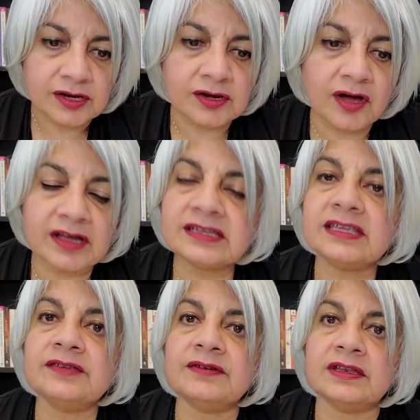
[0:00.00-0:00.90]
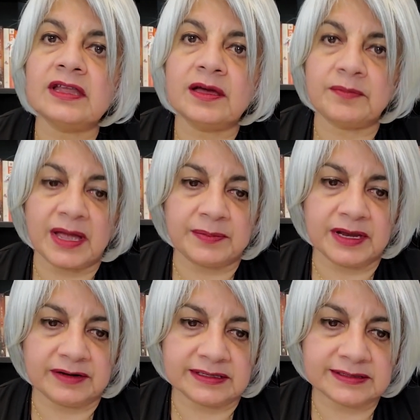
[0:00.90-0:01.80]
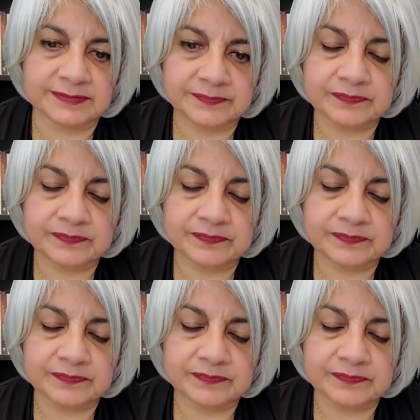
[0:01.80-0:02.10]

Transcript: not even my parents.